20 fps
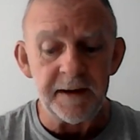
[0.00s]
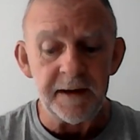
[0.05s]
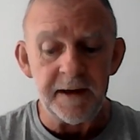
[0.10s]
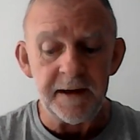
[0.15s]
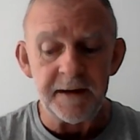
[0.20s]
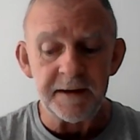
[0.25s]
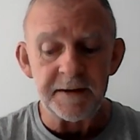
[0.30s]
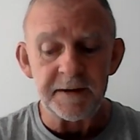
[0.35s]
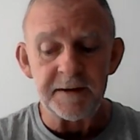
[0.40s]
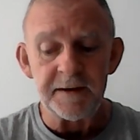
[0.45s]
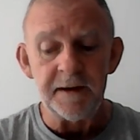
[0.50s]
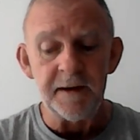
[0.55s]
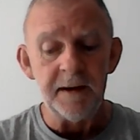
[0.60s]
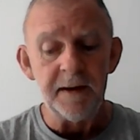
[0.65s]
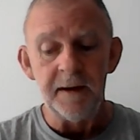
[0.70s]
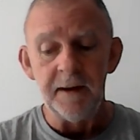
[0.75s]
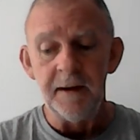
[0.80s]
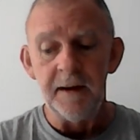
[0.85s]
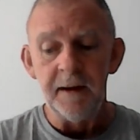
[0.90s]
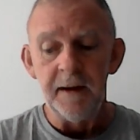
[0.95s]
this,
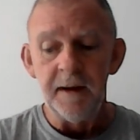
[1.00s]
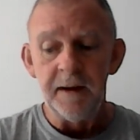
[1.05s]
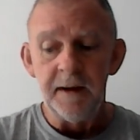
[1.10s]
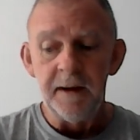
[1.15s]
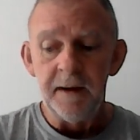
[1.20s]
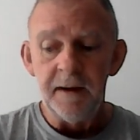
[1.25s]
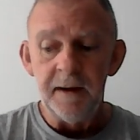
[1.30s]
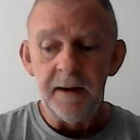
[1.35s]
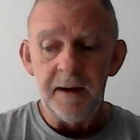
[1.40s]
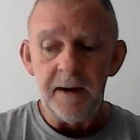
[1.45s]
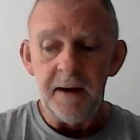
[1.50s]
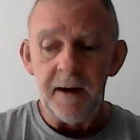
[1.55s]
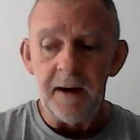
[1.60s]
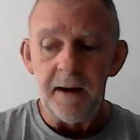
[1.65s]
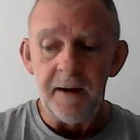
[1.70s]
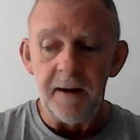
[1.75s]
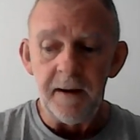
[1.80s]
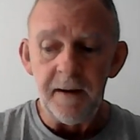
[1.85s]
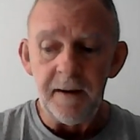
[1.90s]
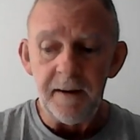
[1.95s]

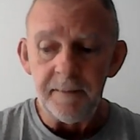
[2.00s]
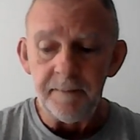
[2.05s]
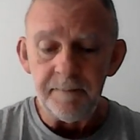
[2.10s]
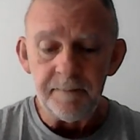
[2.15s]
uh,